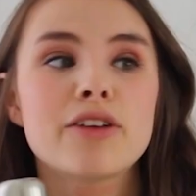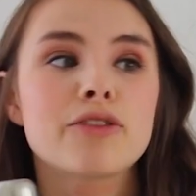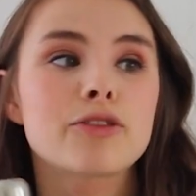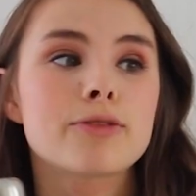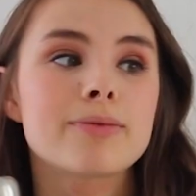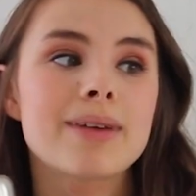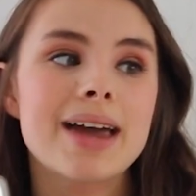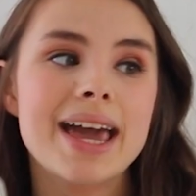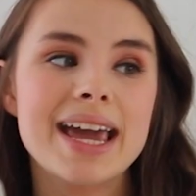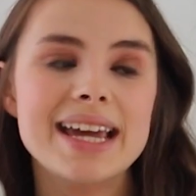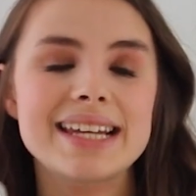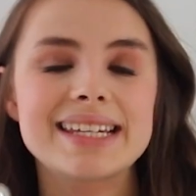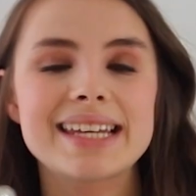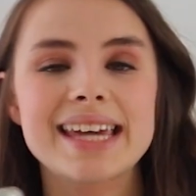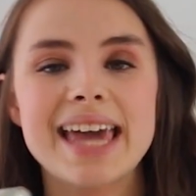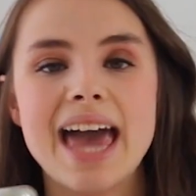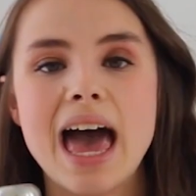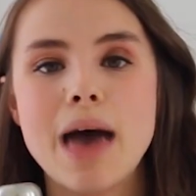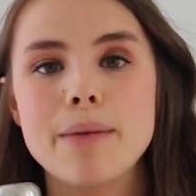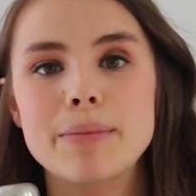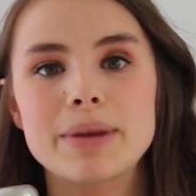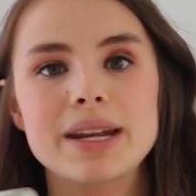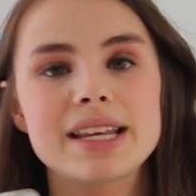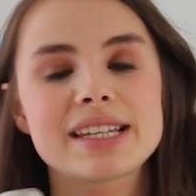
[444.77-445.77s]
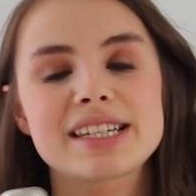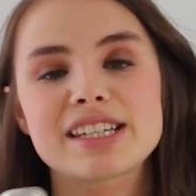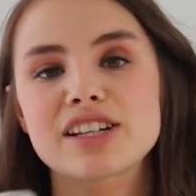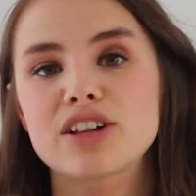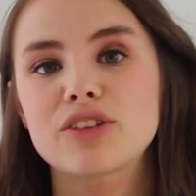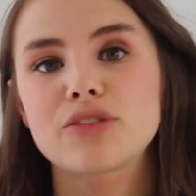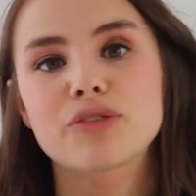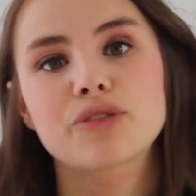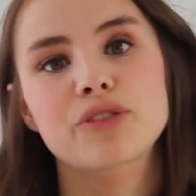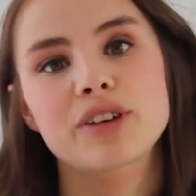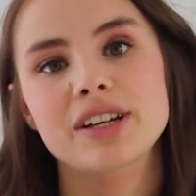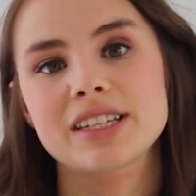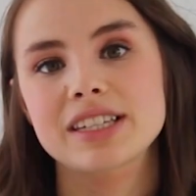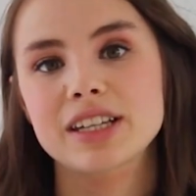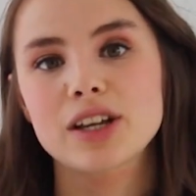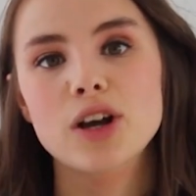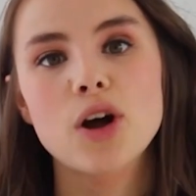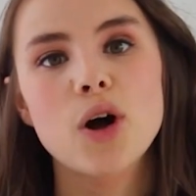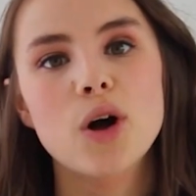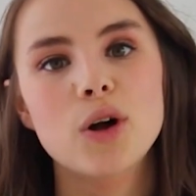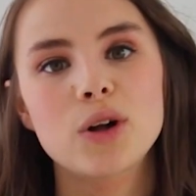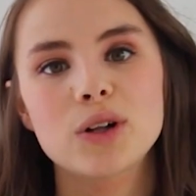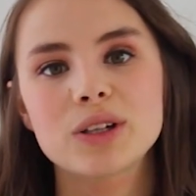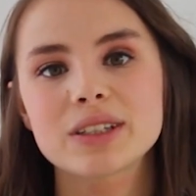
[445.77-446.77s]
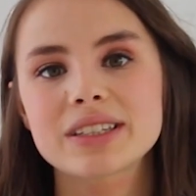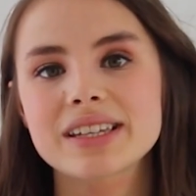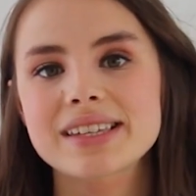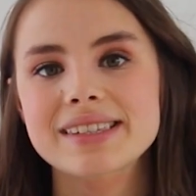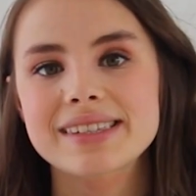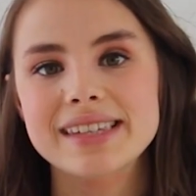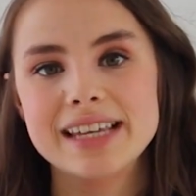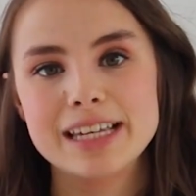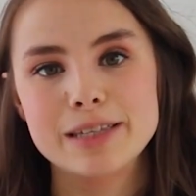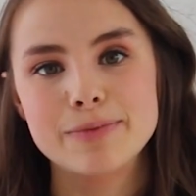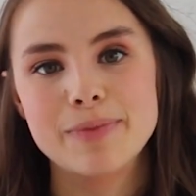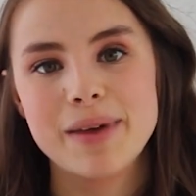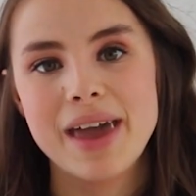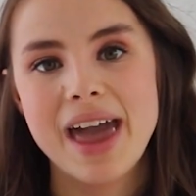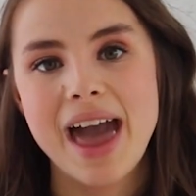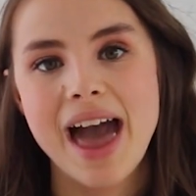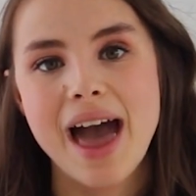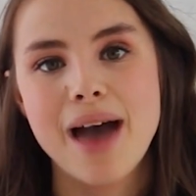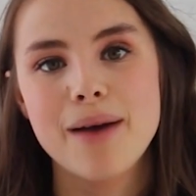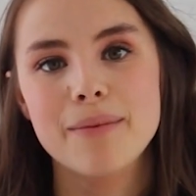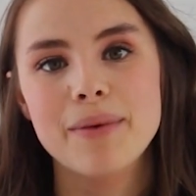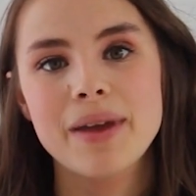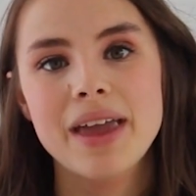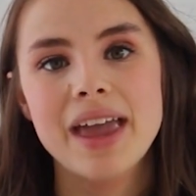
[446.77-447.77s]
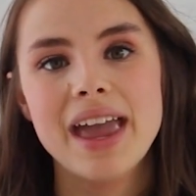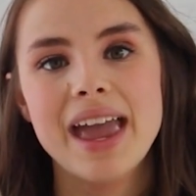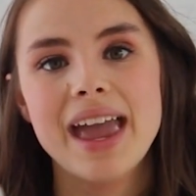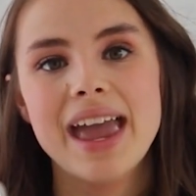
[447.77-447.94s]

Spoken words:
from 8 AM and it's still freezing cold at 6 PM